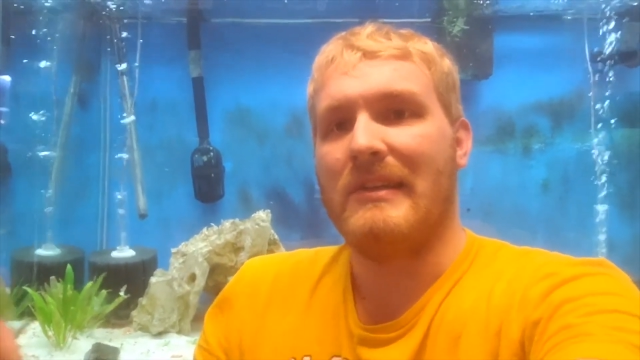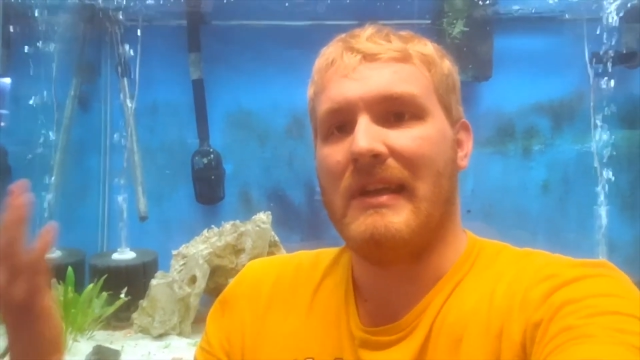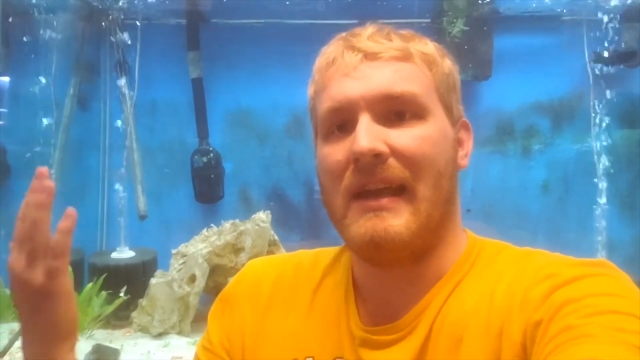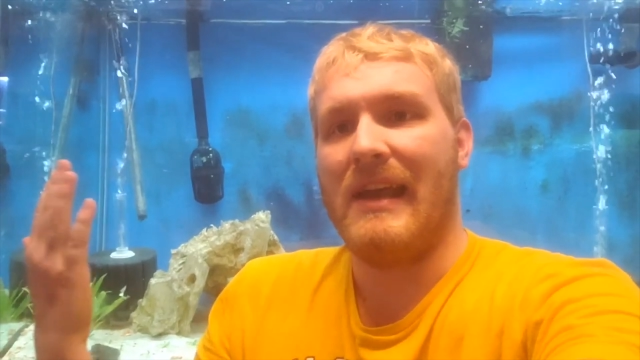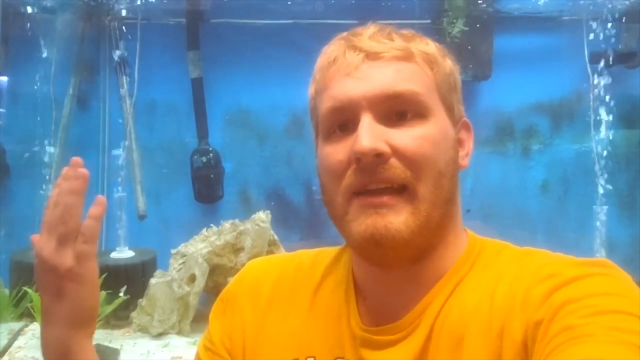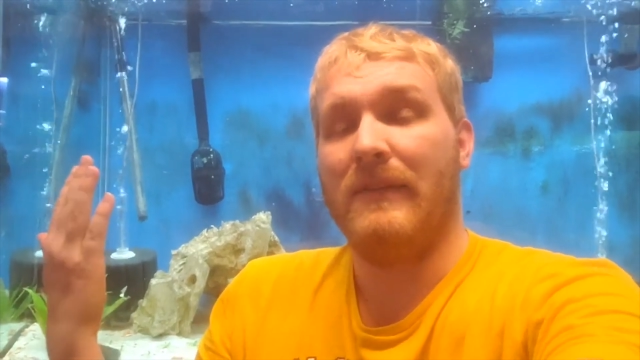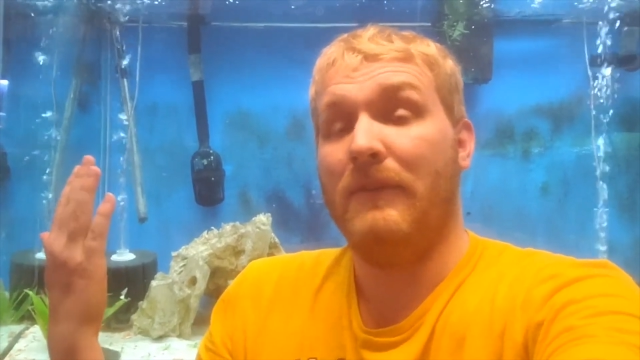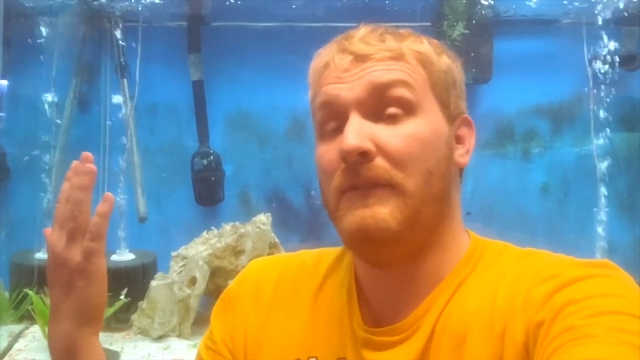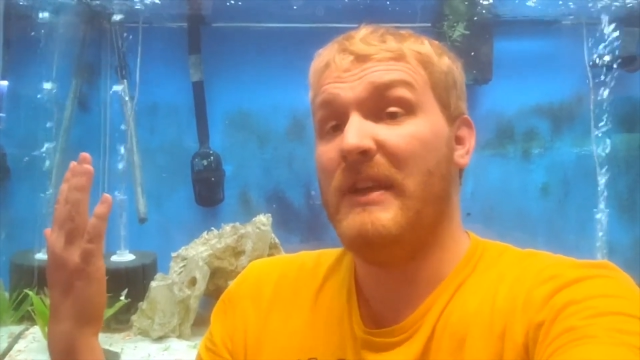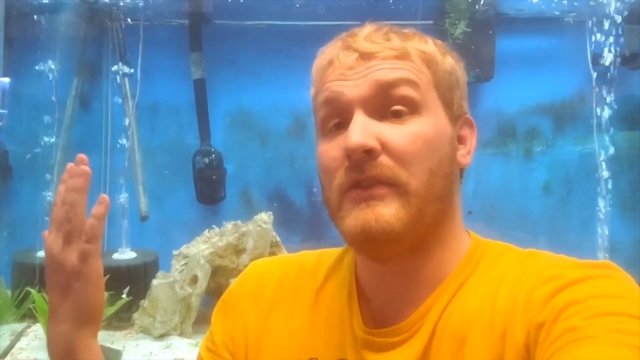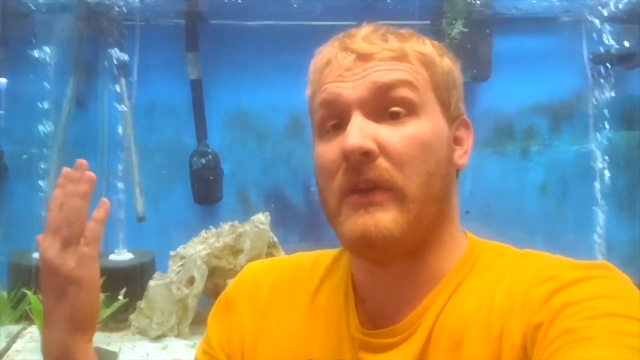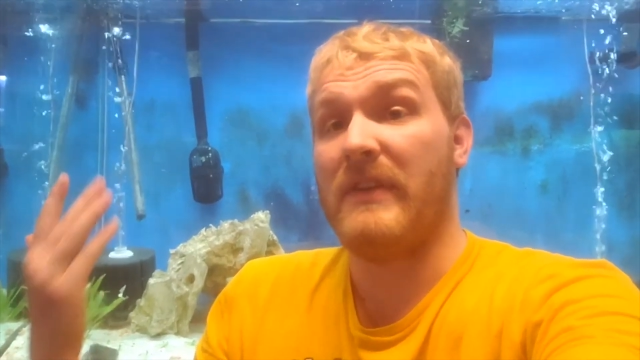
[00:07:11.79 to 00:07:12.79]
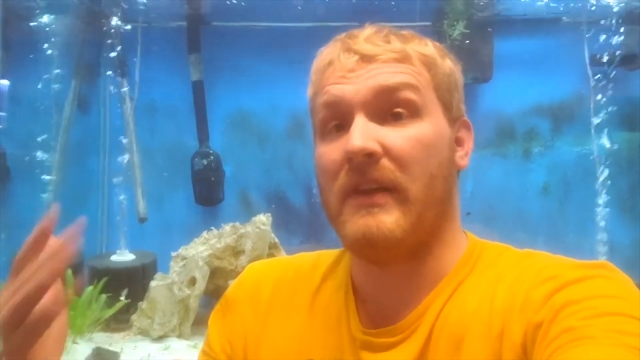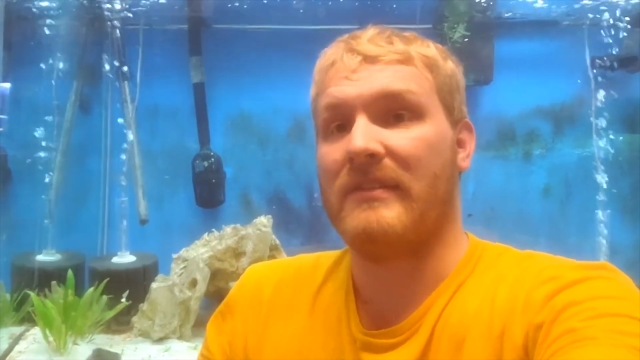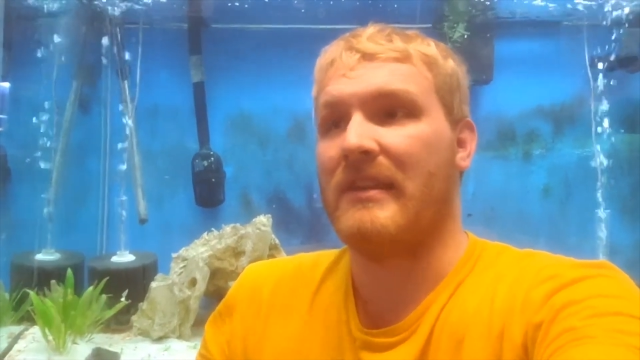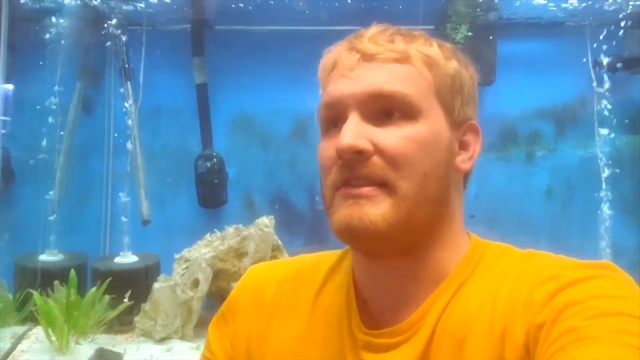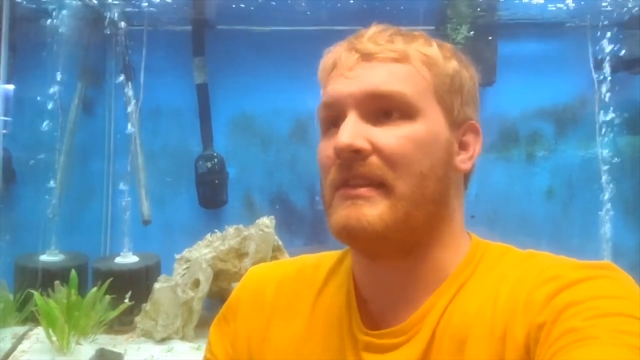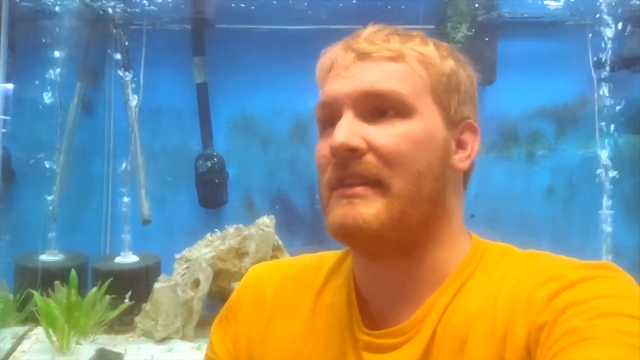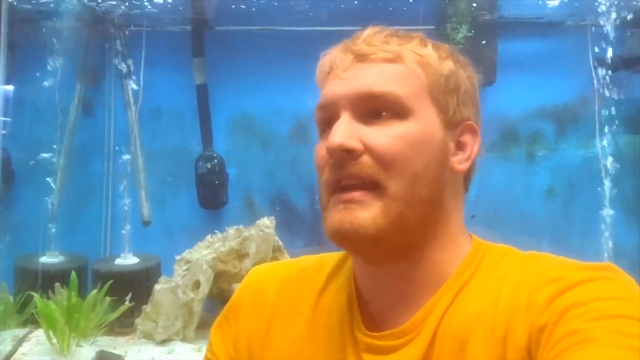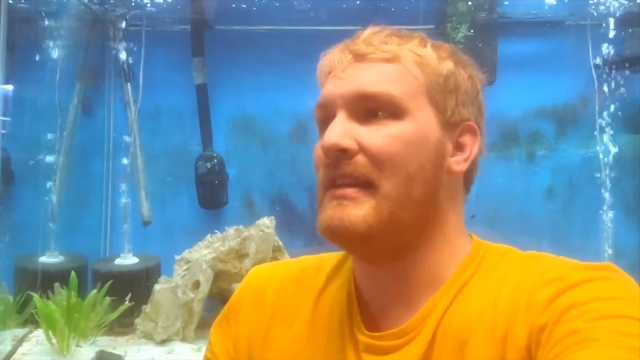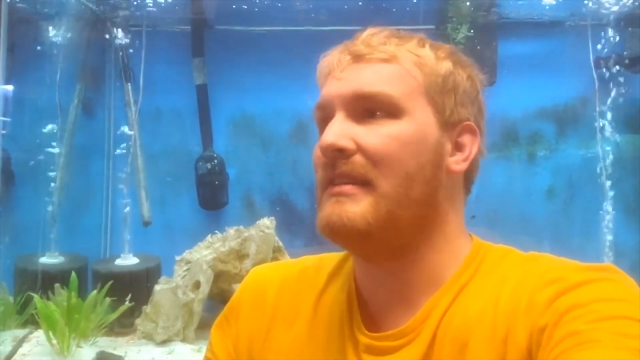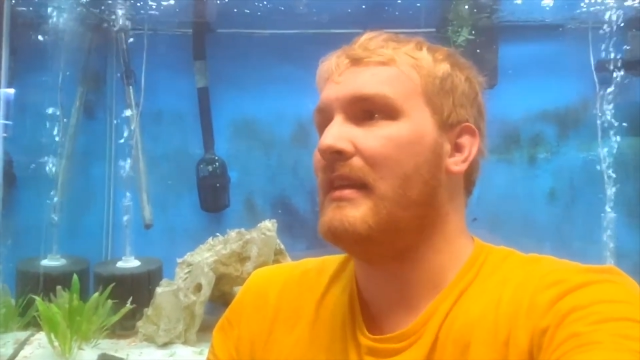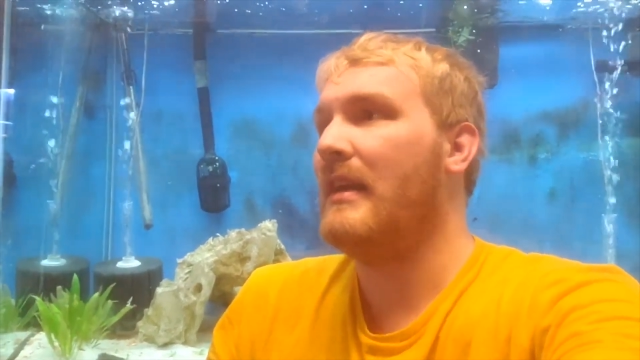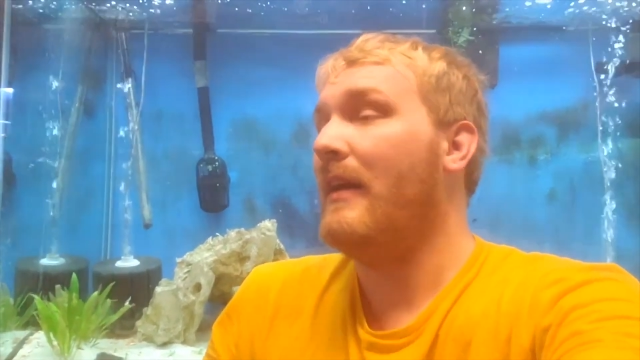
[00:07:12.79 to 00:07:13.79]
such as fish reveals such
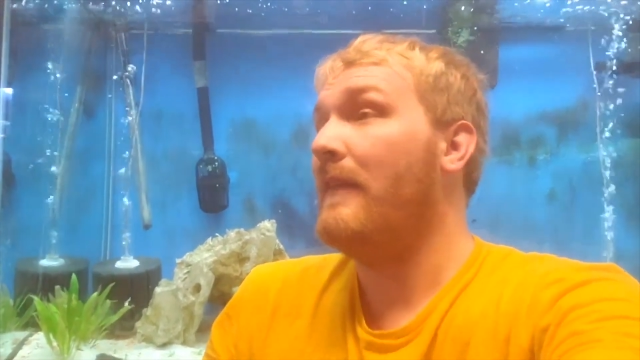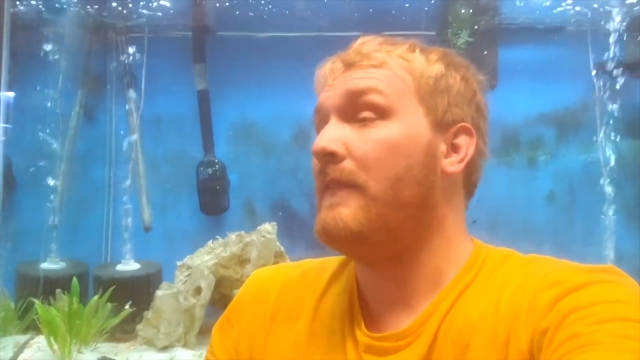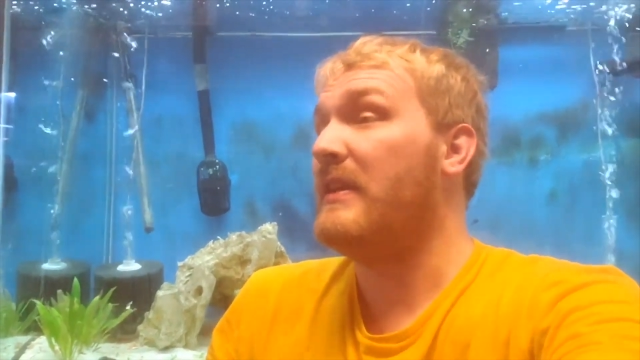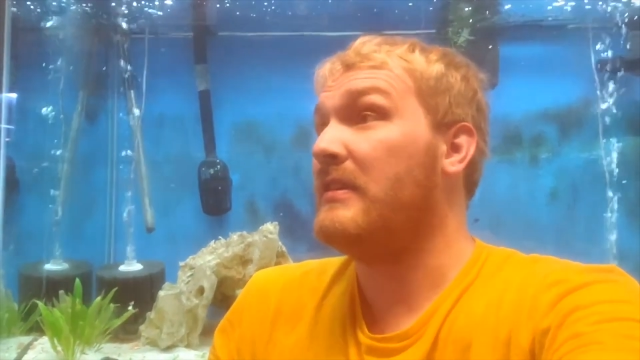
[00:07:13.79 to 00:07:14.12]
as this,